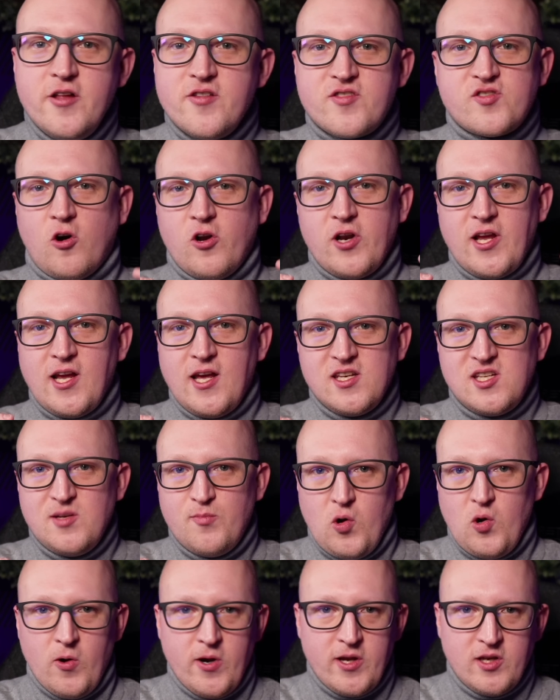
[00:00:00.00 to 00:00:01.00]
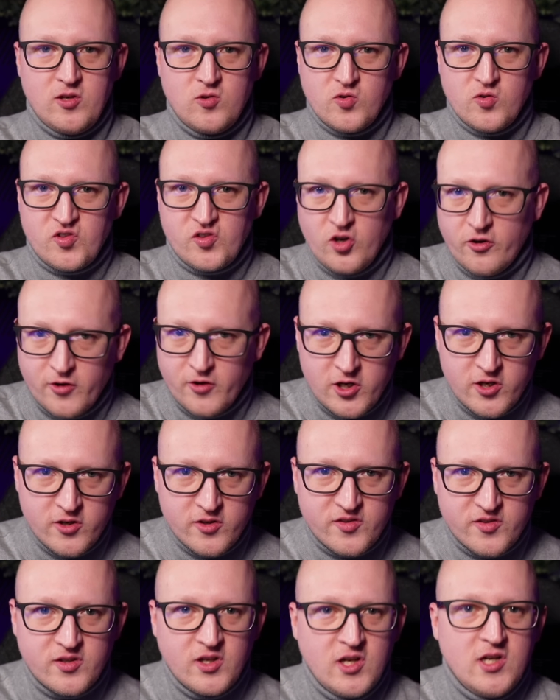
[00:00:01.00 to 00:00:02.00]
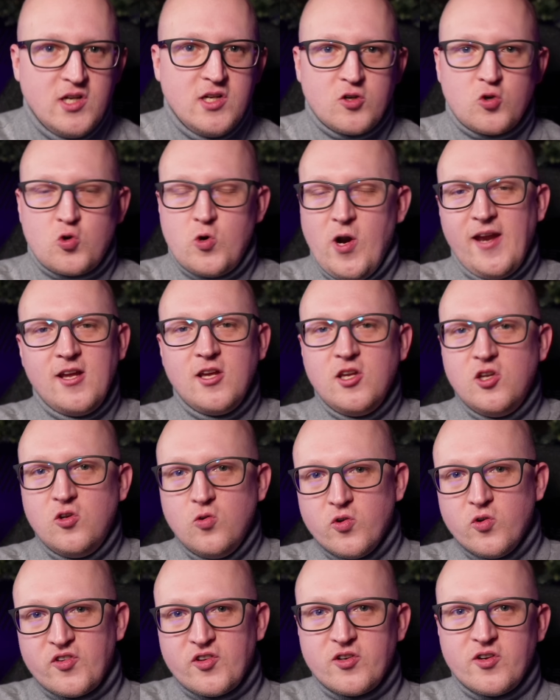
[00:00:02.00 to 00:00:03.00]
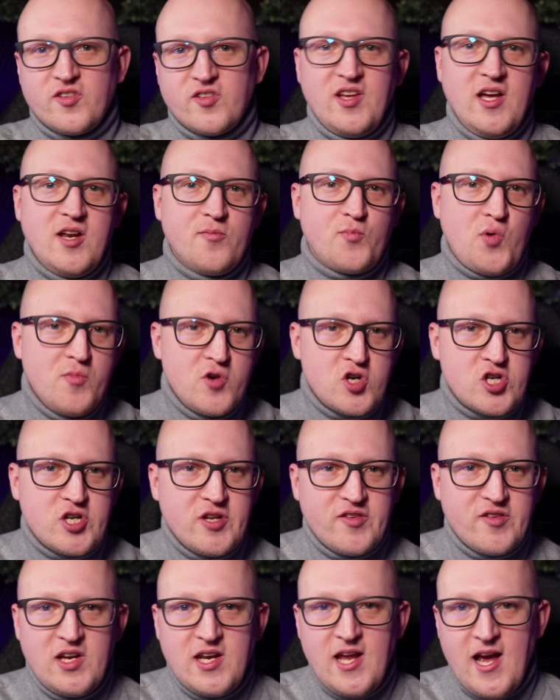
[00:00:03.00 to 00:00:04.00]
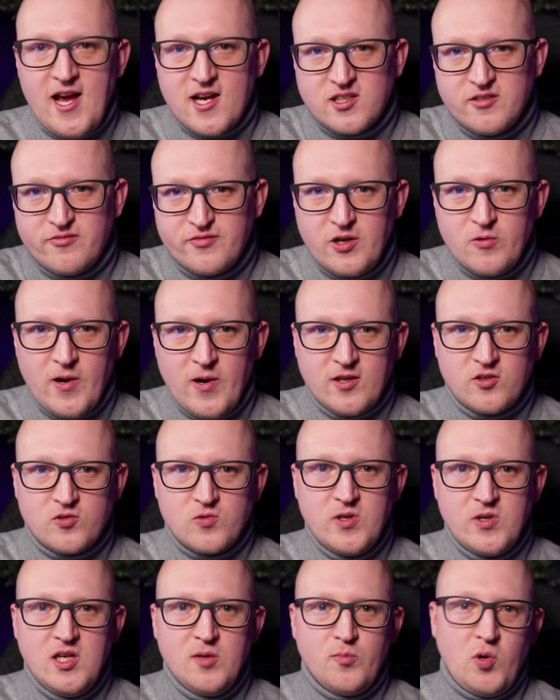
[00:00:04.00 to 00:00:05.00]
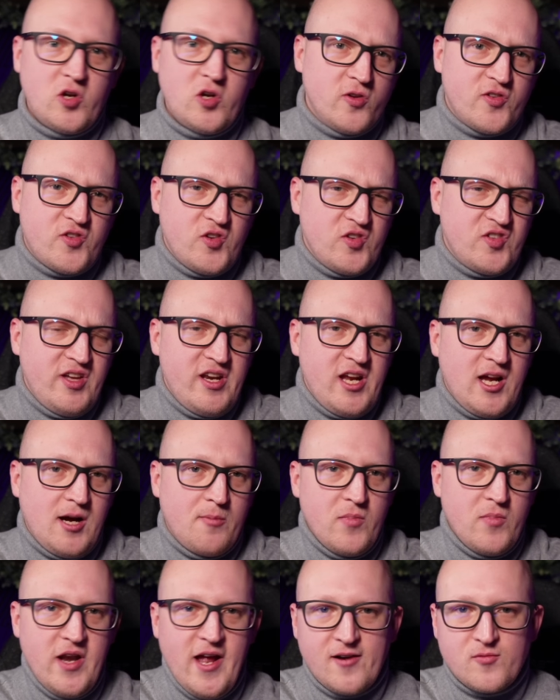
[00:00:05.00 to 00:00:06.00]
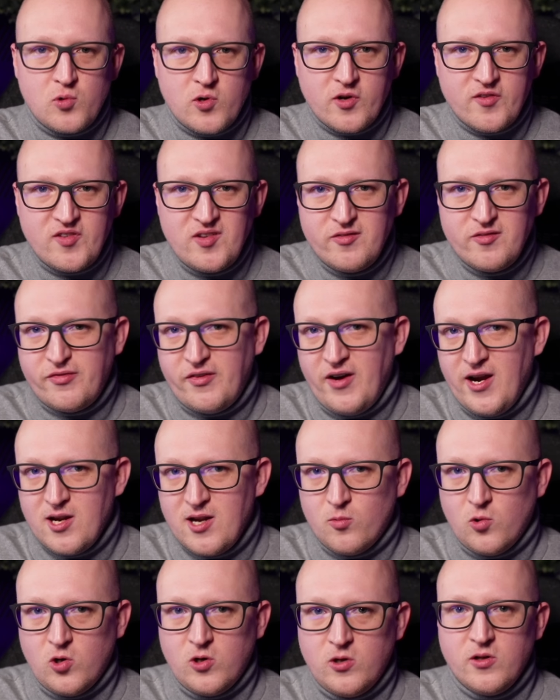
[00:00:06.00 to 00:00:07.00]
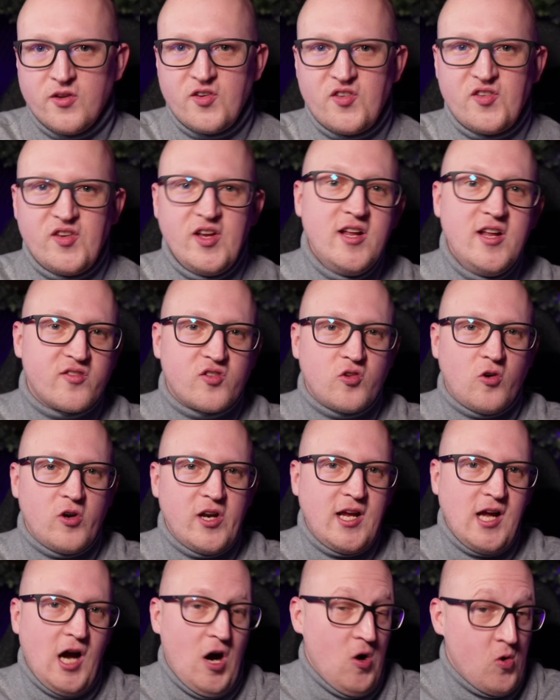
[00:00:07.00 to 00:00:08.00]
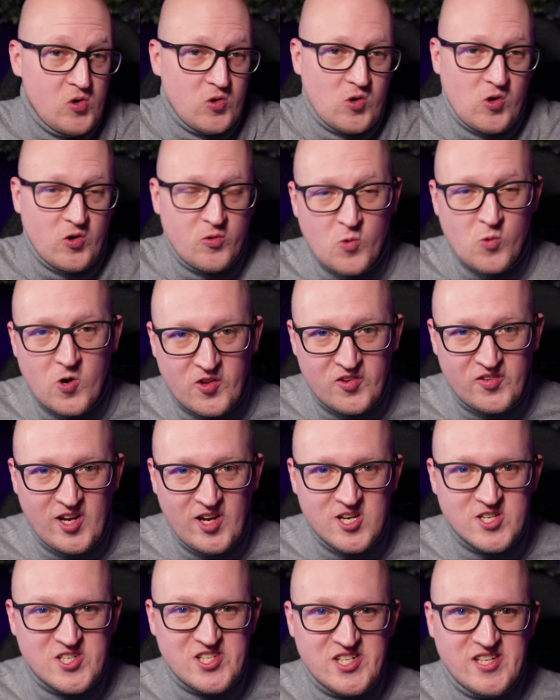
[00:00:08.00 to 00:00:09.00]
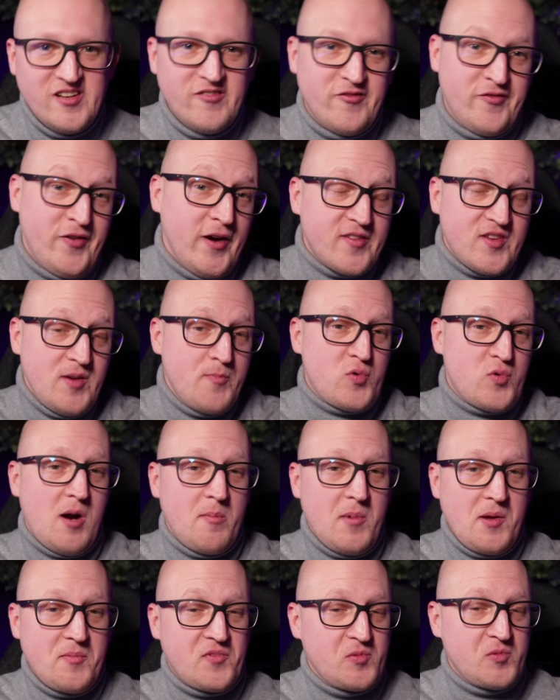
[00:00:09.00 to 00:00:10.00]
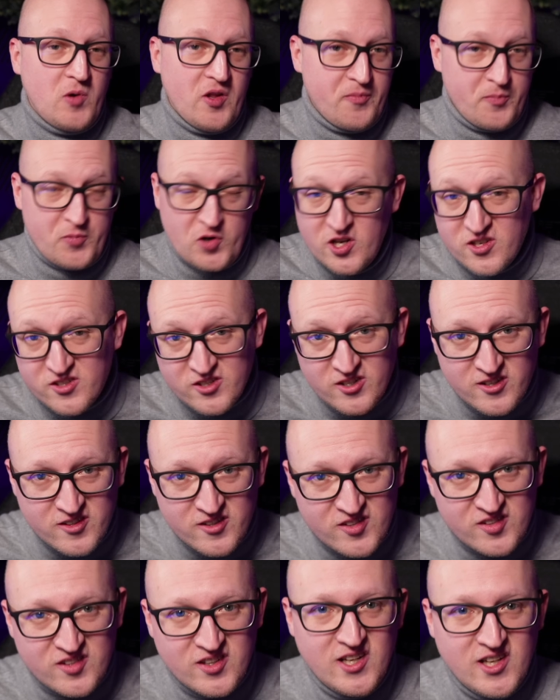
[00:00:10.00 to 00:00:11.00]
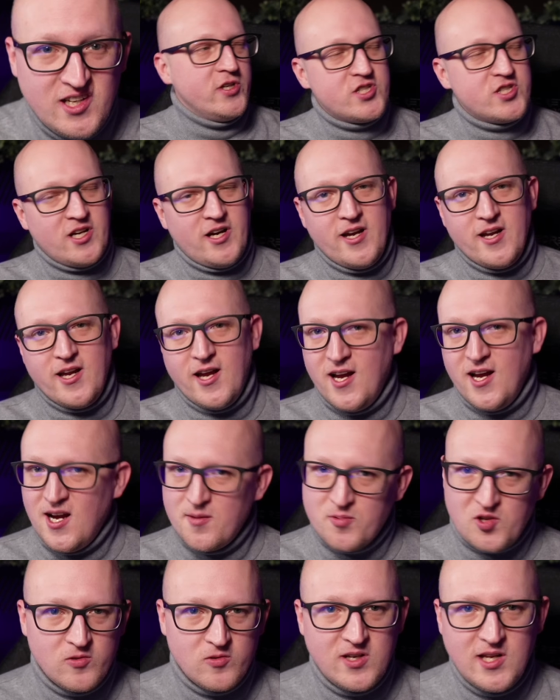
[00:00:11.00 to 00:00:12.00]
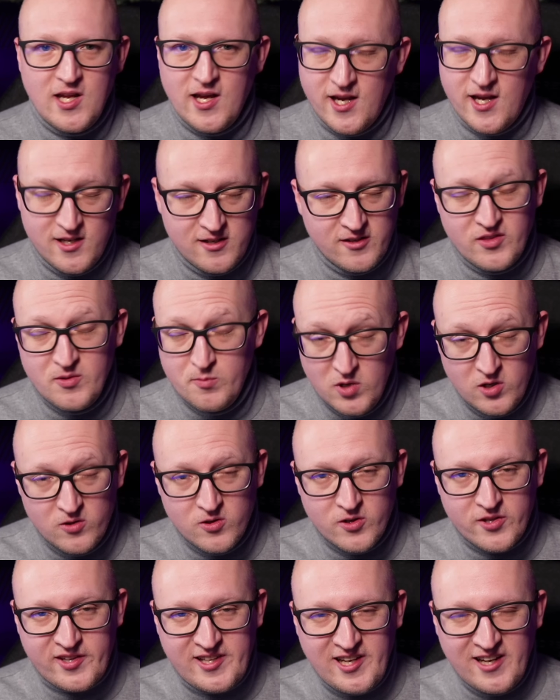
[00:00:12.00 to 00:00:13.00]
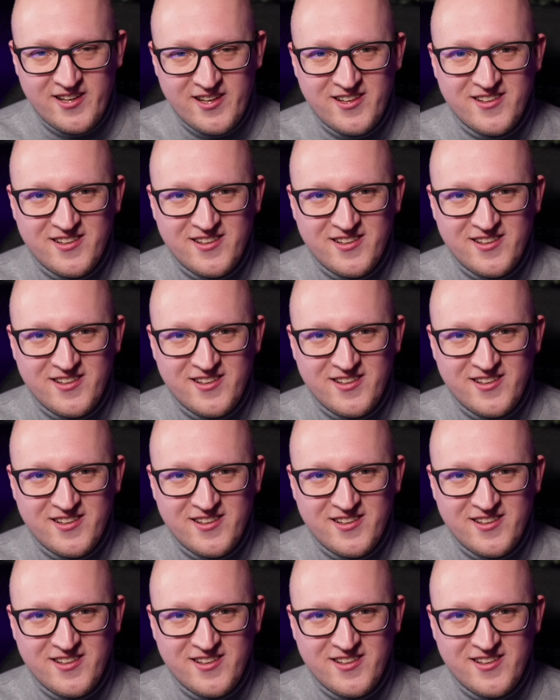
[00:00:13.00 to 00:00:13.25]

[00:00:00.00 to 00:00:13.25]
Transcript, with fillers: Installing and deploying new servers, creating users and permissions in Active Directory, but also setting up networks and firewalls, installing Outlook on Workstation, fixing problems with printers, which I absolutely hated the most,